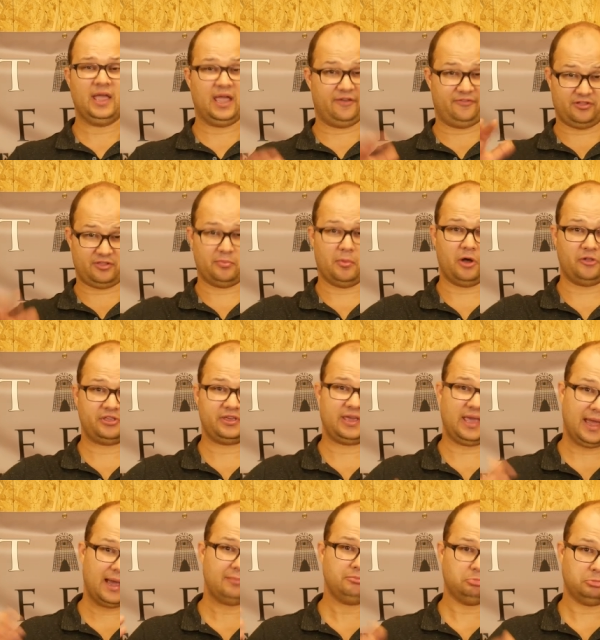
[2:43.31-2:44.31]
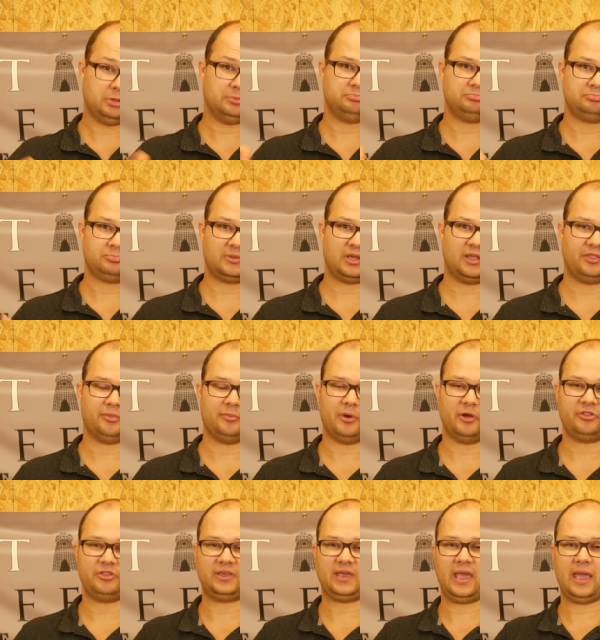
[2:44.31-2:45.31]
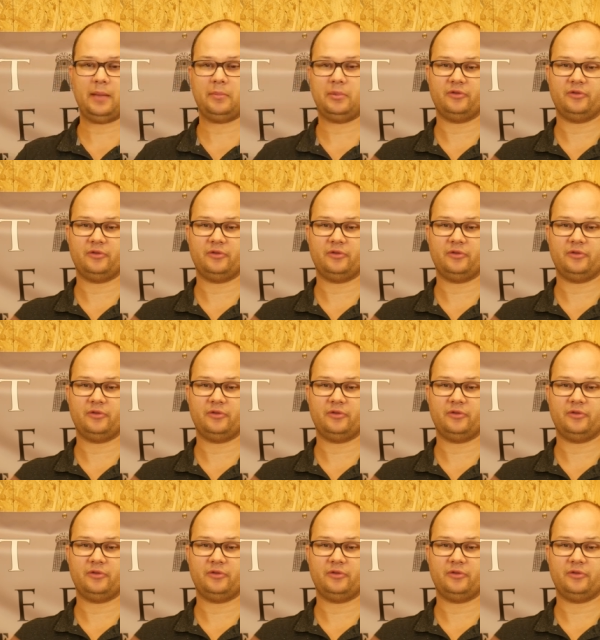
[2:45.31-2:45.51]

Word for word: if it's multicam, and get the multicam,